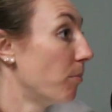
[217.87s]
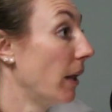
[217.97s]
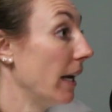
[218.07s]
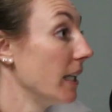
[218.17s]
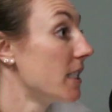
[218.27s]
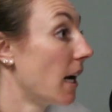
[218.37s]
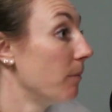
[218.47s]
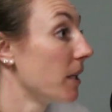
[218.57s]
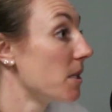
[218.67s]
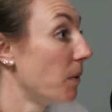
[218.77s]
playing
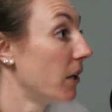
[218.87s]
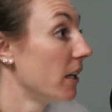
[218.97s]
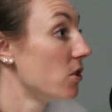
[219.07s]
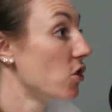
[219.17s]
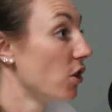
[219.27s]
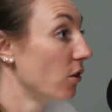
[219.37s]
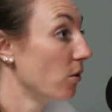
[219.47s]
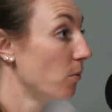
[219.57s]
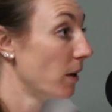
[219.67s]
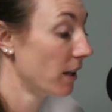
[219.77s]
time experience
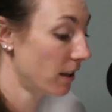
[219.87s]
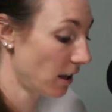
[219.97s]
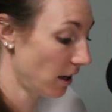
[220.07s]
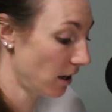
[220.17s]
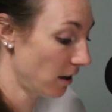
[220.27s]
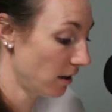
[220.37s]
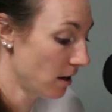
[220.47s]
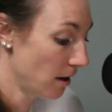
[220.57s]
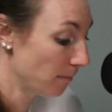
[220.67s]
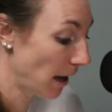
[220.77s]
too with
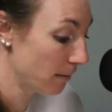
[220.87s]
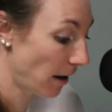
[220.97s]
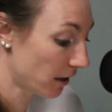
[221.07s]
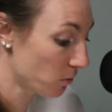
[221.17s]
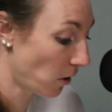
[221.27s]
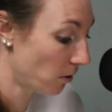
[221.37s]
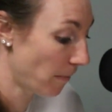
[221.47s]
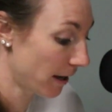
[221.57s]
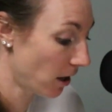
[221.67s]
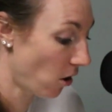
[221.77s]
Maddie Maxwell,
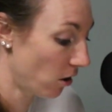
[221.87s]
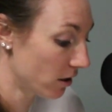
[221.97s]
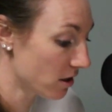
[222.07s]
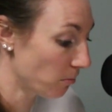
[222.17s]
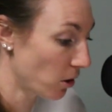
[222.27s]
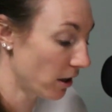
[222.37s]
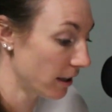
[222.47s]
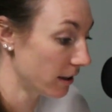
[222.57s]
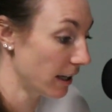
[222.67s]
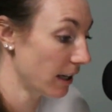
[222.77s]
Maddie Collins, and
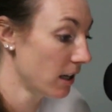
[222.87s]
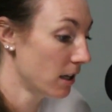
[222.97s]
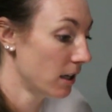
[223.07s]
Milani Lee.